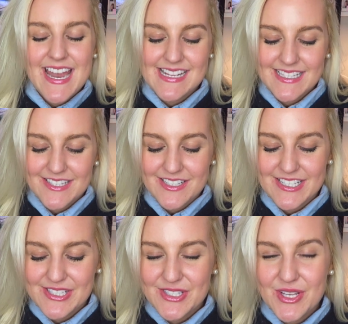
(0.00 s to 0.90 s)
and it's
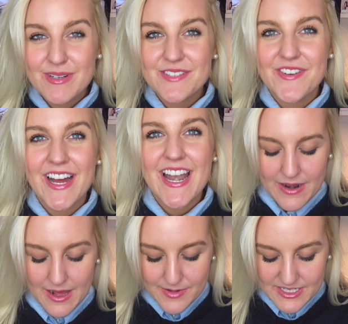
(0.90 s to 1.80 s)
seriously so much fun.
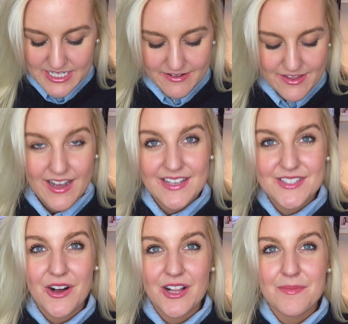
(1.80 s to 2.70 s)
But I'm going to share with you guys
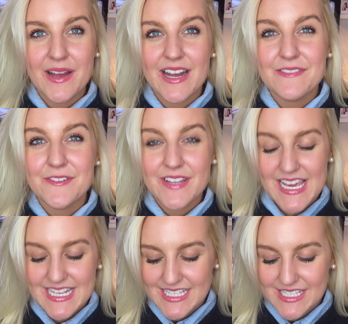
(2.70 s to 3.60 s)
all of my iPhone
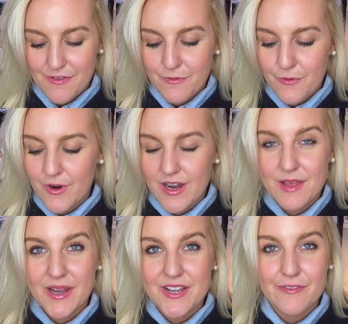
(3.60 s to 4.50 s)
cases for
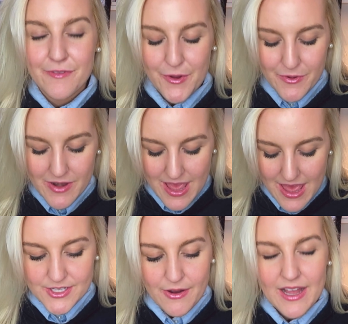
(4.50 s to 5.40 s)
my new phone.
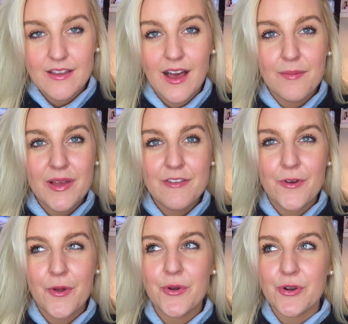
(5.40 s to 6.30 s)
So I got my
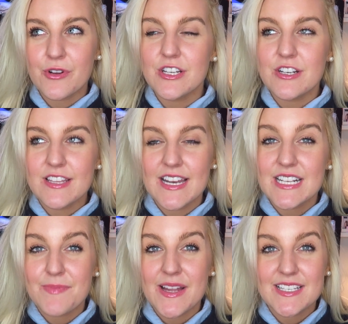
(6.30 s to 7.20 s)
phone earlier than
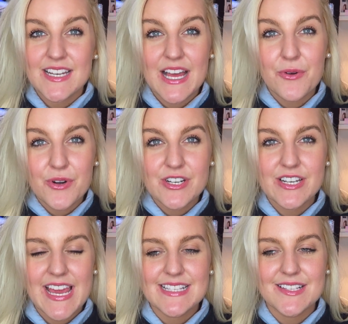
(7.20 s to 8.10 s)
expected. I
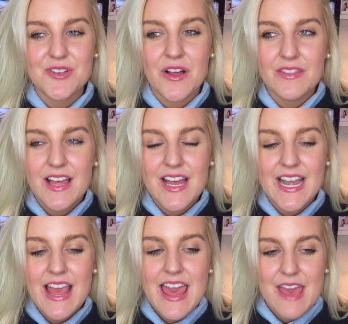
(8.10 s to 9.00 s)
ordered cases
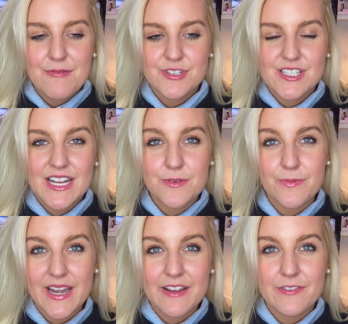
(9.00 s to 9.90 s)
online and was just kind
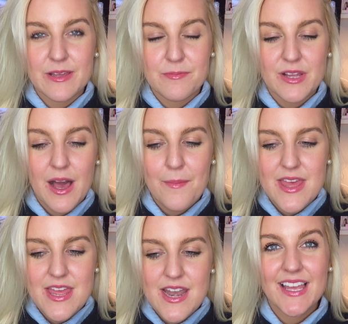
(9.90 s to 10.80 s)
of waiting for them to come
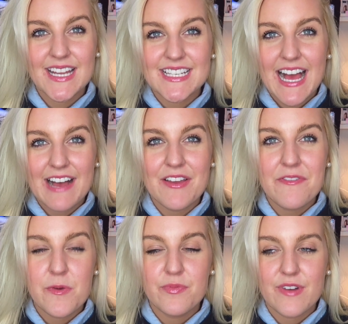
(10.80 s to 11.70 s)
in. I did have a
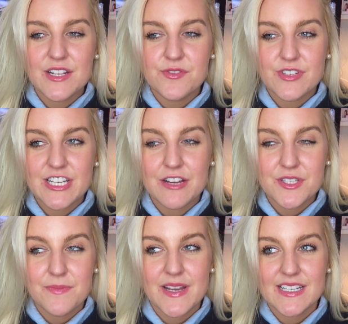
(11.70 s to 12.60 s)
few brands reach out
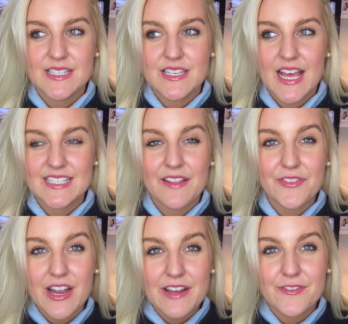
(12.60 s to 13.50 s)
to me to test out
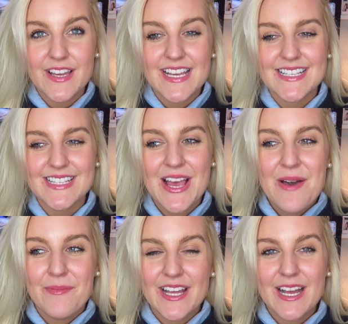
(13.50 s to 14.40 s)
their iPhone cases,
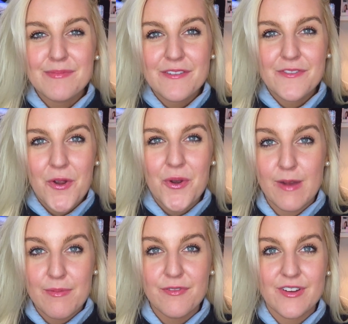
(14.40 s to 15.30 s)
but I got my phone
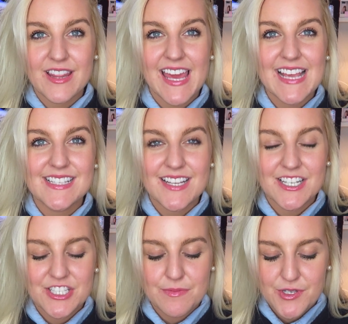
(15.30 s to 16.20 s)
way before the cases
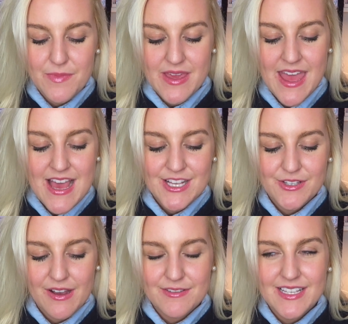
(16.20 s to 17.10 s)
got shipped to me.
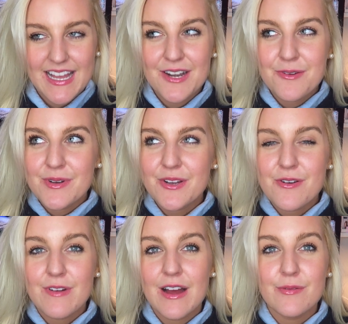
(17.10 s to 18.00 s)
So I was like, I don't want to
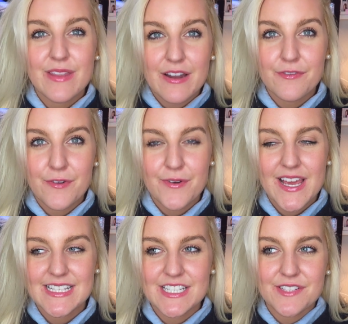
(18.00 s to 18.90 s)
go around without a phone
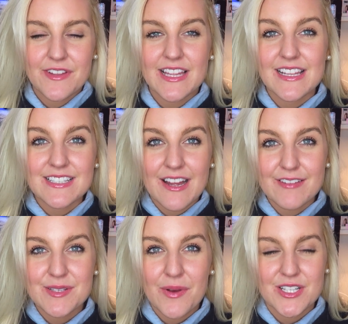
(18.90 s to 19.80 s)
case. I just feel like that's not
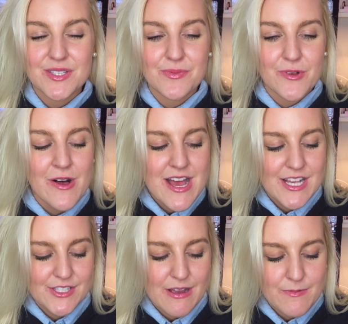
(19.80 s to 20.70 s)
responsible.
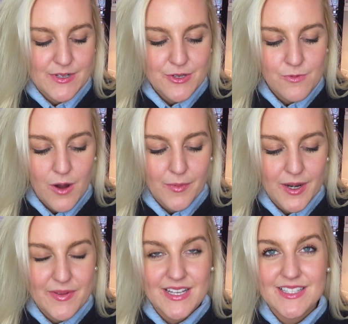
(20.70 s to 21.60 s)
So I went to
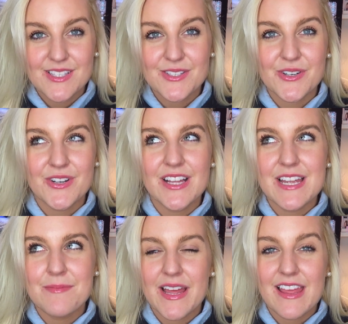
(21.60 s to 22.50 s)
Walmart because this girl
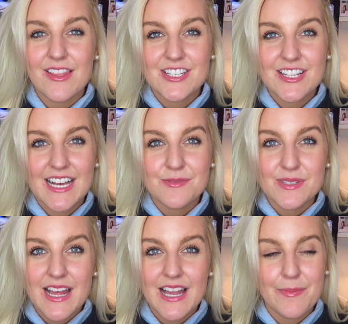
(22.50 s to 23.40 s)
in my English class
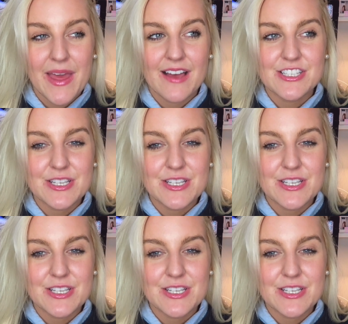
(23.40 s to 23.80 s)
was telling me how